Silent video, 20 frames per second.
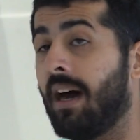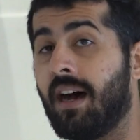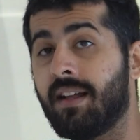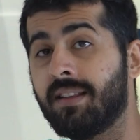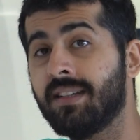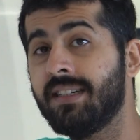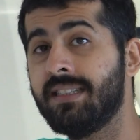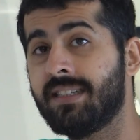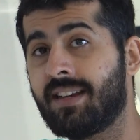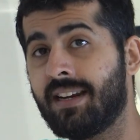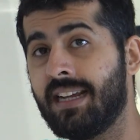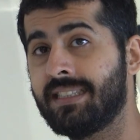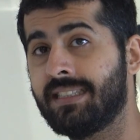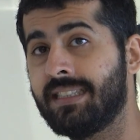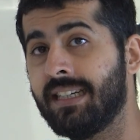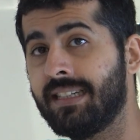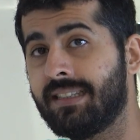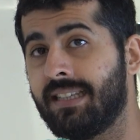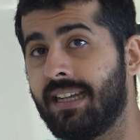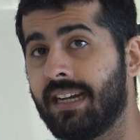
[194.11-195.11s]
The other
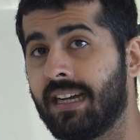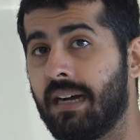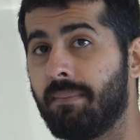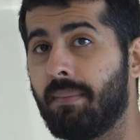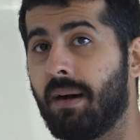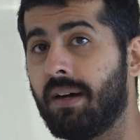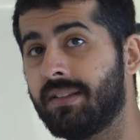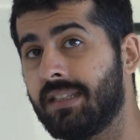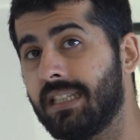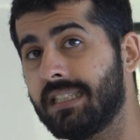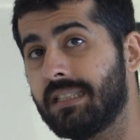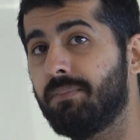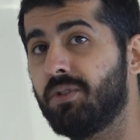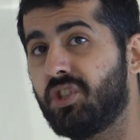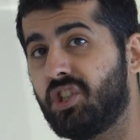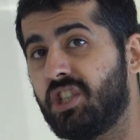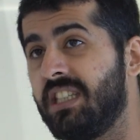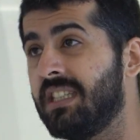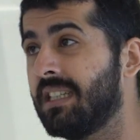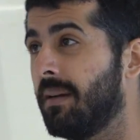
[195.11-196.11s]
interesting thing about this
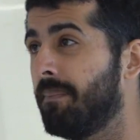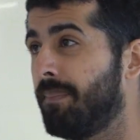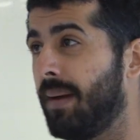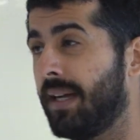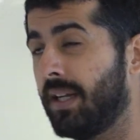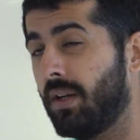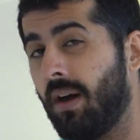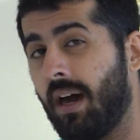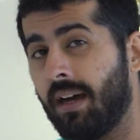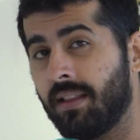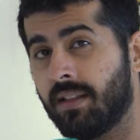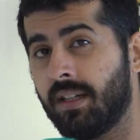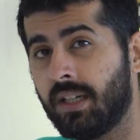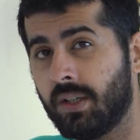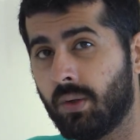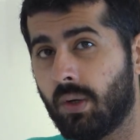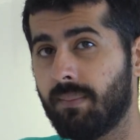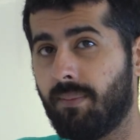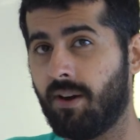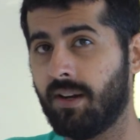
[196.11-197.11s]
machine compared to other
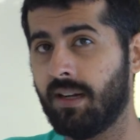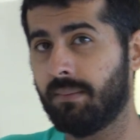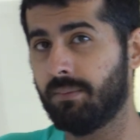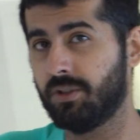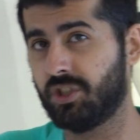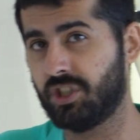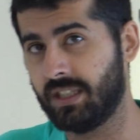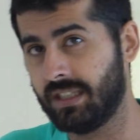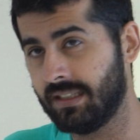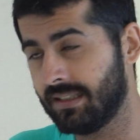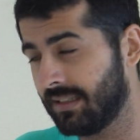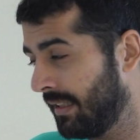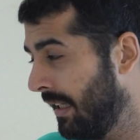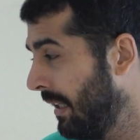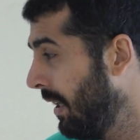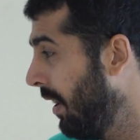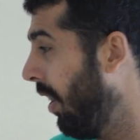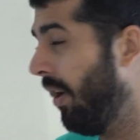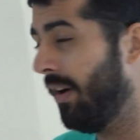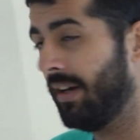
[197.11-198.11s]
dual boiler machines
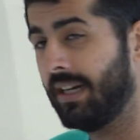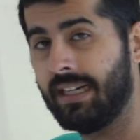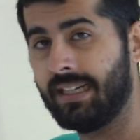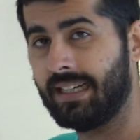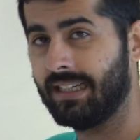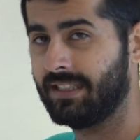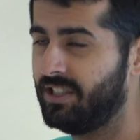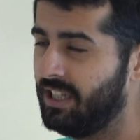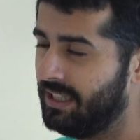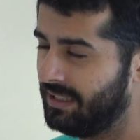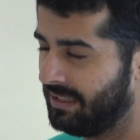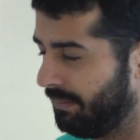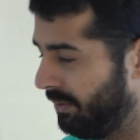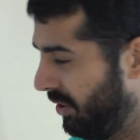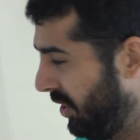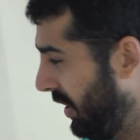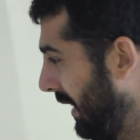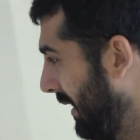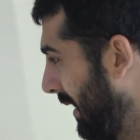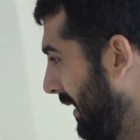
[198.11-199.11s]
or heat exchanger
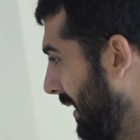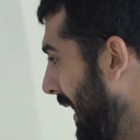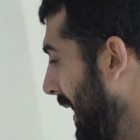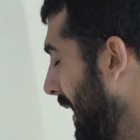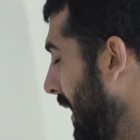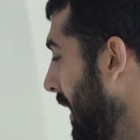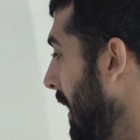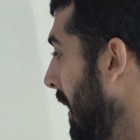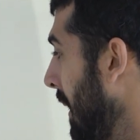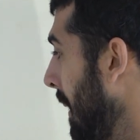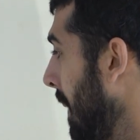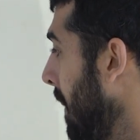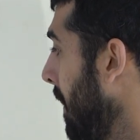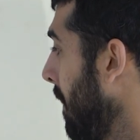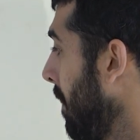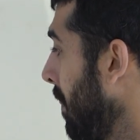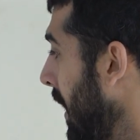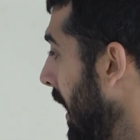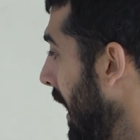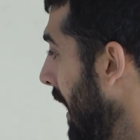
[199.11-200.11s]
machines is that
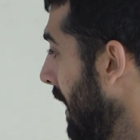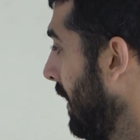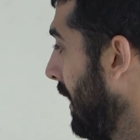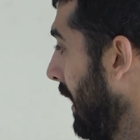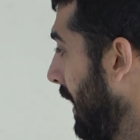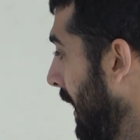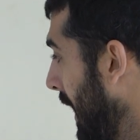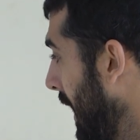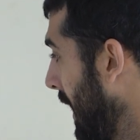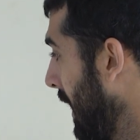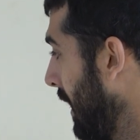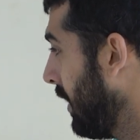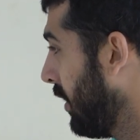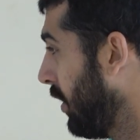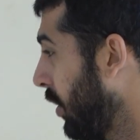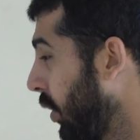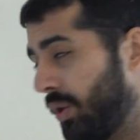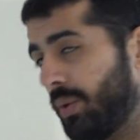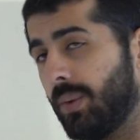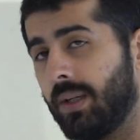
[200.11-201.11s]
in
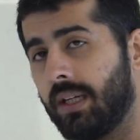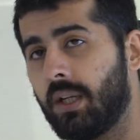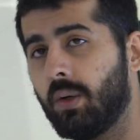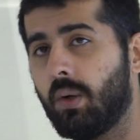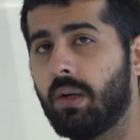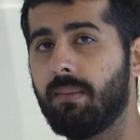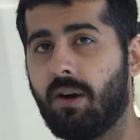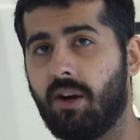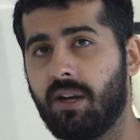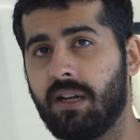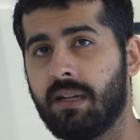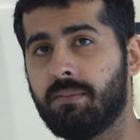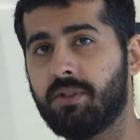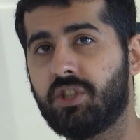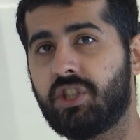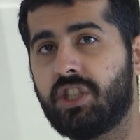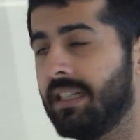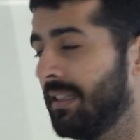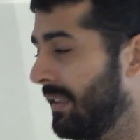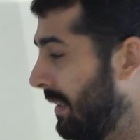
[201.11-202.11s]
usual dual boiler
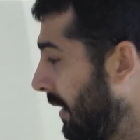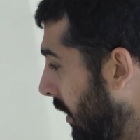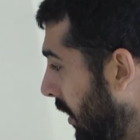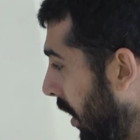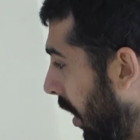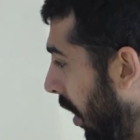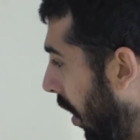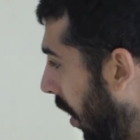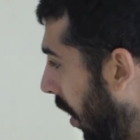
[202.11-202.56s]
machines, your